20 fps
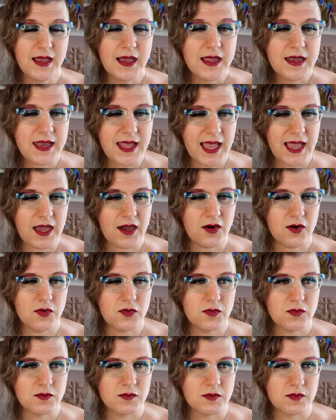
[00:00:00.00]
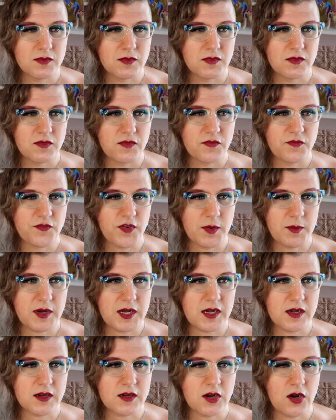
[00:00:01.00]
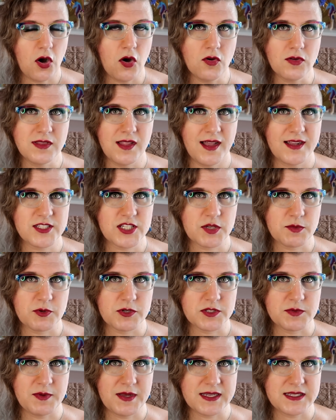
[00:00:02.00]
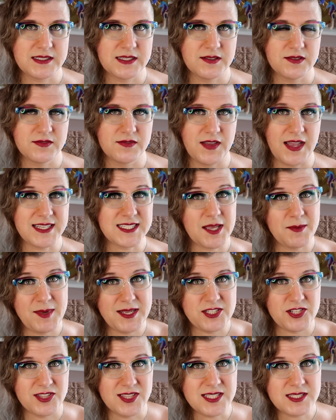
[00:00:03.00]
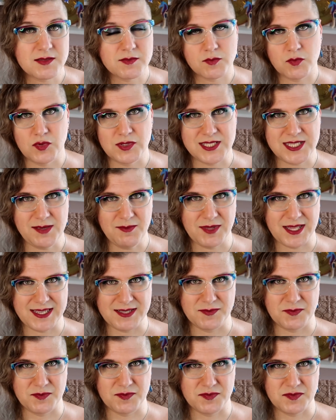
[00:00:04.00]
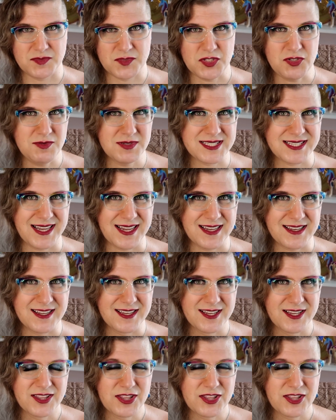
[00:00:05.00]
Now, from a cold logic perspective, as I mentioned, this would seem like suicide.